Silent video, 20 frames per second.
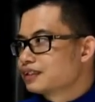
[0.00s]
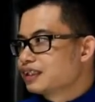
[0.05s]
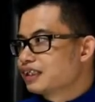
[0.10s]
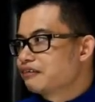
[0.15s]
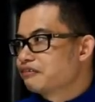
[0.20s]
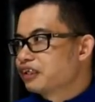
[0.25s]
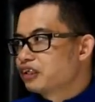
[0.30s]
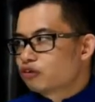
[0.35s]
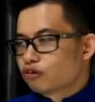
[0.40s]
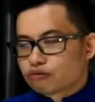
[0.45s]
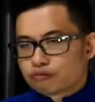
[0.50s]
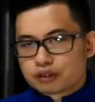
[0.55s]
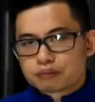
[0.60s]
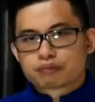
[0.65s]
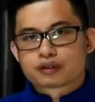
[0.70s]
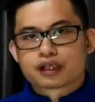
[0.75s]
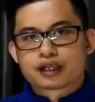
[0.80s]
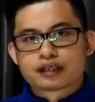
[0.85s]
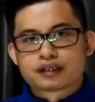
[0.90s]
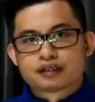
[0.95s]
If they don't
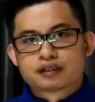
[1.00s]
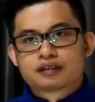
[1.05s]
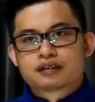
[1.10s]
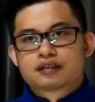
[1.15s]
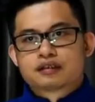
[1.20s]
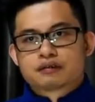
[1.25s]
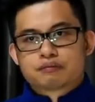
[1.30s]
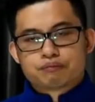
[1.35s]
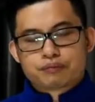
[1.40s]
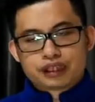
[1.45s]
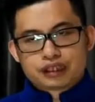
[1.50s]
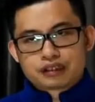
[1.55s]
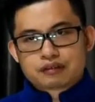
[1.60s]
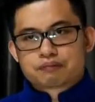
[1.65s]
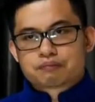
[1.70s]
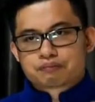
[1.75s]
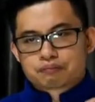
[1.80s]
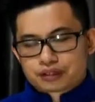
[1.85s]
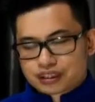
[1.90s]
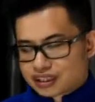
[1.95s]
reply, be
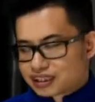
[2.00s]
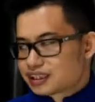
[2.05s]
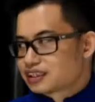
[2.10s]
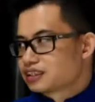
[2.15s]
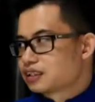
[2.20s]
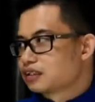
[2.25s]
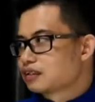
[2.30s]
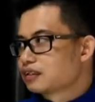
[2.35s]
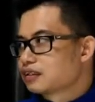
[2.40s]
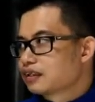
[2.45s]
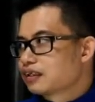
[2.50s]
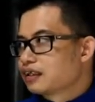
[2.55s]
persistent.